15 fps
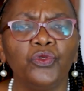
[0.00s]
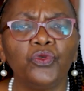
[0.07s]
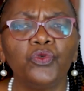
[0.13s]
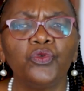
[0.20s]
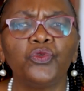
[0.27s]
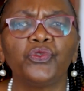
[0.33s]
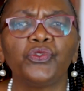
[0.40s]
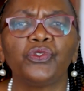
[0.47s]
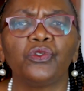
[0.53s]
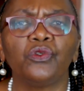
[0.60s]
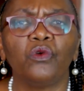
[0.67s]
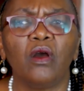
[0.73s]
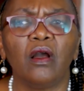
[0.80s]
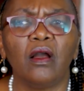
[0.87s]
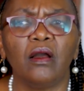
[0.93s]
you
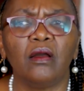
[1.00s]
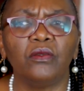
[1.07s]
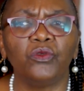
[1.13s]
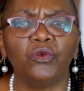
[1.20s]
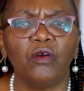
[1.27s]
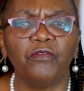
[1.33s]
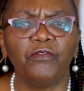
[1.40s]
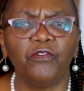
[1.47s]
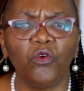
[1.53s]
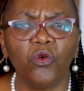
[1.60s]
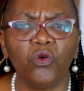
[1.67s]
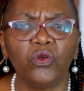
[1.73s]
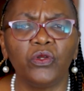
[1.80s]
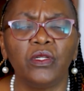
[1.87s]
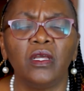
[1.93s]
use your your
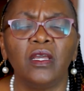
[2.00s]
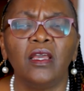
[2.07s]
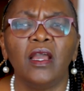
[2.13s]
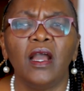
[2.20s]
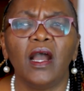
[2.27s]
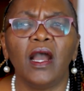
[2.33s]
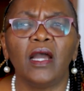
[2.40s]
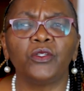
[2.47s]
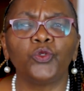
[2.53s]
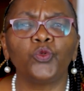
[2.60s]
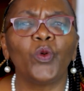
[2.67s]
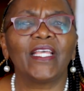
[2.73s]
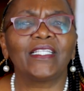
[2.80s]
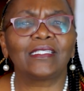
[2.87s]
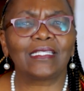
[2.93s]
phone uh,
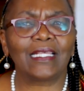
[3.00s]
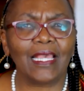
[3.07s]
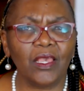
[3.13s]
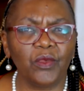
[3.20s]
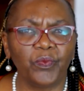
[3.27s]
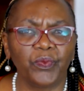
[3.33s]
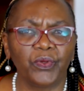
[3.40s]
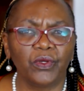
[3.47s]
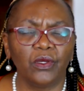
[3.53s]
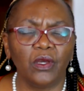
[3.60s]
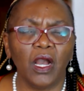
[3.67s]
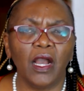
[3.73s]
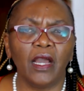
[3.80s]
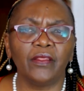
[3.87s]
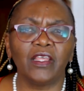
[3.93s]
to escape
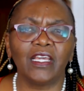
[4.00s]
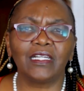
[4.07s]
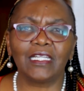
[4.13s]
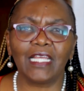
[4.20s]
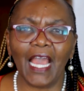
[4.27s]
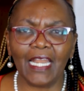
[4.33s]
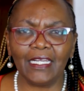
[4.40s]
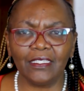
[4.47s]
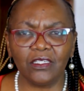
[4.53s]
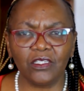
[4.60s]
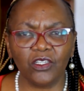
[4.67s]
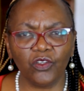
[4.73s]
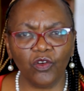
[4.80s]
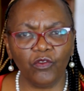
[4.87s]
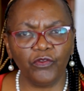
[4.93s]
uh, the
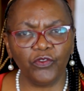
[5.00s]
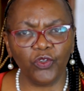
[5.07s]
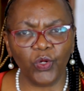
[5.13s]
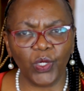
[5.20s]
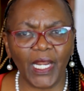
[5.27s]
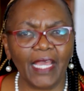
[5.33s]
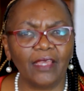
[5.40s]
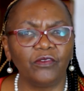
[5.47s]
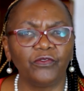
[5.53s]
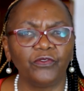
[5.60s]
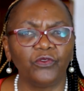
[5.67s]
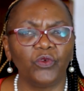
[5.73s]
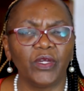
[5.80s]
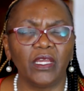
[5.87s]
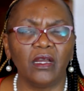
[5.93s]
reality of your
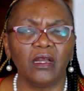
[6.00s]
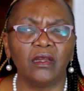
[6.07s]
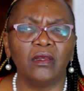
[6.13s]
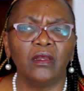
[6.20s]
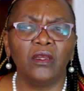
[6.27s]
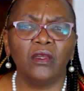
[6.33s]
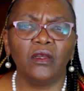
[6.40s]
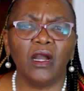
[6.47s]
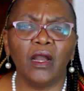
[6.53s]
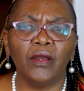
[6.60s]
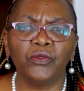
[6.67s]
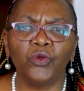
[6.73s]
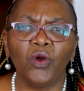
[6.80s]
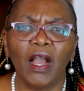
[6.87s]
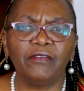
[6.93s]
life where
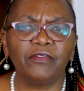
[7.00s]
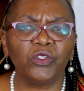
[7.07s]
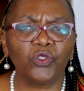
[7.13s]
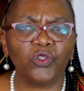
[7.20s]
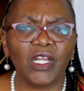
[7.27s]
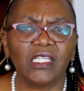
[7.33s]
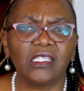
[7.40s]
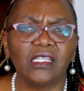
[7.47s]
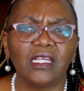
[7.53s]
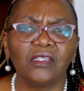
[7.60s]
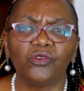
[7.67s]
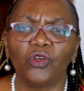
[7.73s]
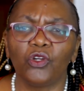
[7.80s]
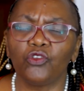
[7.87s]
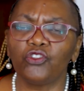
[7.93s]
uh, you have
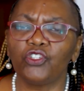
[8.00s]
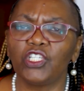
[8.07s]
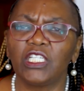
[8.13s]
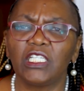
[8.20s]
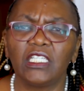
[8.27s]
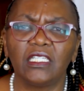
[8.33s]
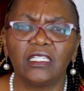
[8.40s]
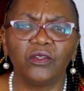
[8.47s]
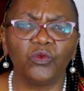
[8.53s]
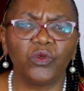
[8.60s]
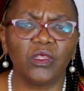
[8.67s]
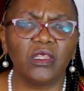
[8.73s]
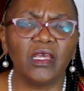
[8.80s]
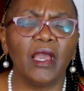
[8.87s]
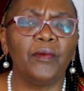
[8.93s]
stressors, you're not dealing
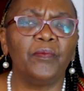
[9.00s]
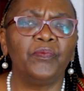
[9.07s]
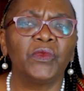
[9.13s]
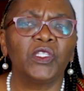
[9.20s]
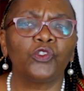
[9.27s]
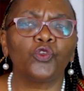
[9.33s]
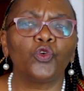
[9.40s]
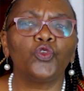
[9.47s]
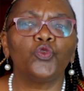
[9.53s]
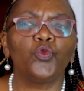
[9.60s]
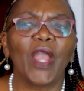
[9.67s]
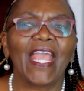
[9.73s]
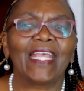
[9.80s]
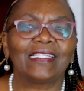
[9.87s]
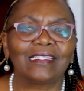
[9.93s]
with them, so
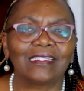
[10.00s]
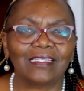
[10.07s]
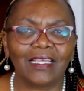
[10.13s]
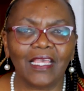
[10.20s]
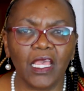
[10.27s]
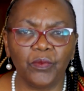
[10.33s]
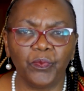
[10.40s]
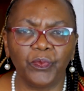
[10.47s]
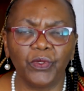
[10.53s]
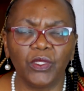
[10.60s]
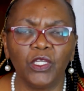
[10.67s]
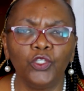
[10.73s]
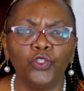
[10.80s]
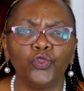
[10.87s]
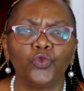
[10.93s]
you escape
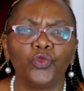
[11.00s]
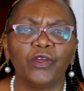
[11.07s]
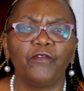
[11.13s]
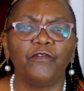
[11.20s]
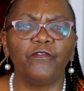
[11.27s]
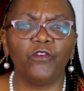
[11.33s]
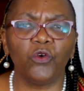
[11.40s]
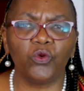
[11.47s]
into the